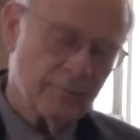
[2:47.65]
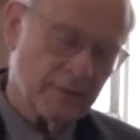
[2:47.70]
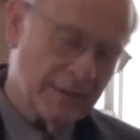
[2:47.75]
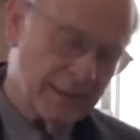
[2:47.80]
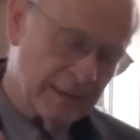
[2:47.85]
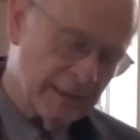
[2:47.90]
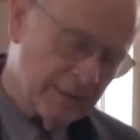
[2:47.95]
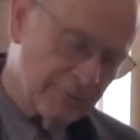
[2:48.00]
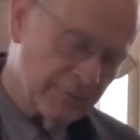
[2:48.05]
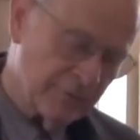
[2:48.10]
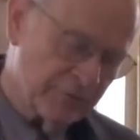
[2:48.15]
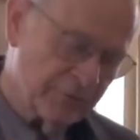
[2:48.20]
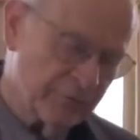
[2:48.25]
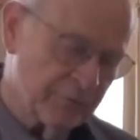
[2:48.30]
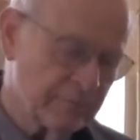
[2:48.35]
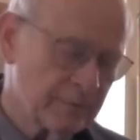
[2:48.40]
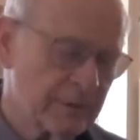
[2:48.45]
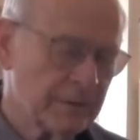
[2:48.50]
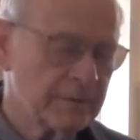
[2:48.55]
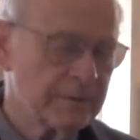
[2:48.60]
we got out those
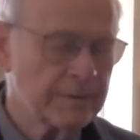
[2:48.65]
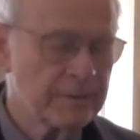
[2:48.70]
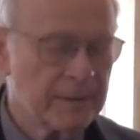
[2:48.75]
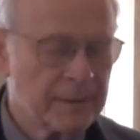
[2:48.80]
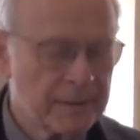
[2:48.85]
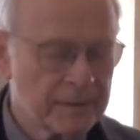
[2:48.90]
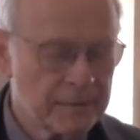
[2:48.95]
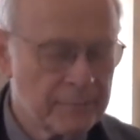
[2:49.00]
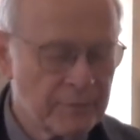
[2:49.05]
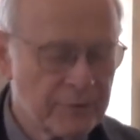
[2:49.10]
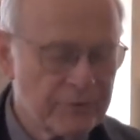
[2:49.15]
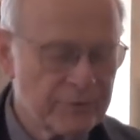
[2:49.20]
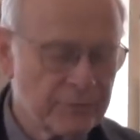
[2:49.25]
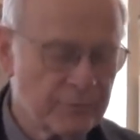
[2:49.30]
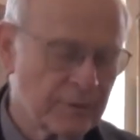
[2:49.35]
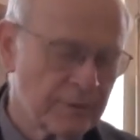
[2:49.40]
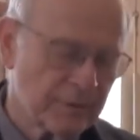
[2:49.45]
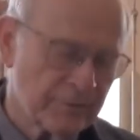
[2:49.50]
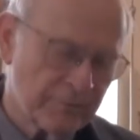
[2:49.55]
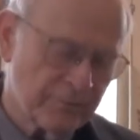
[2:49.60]
New London documents,
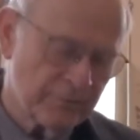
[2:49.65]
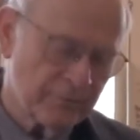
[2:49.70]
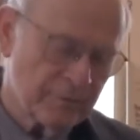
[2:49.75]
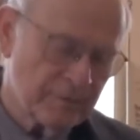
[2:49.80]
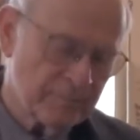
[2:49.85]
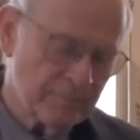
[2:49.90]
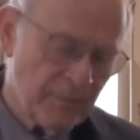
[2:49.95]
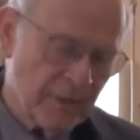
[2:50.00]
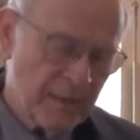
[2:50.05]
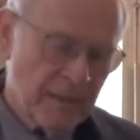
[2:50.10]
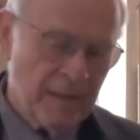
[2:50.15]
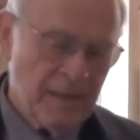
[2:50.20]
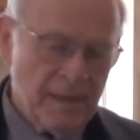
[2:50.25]
we looked through them.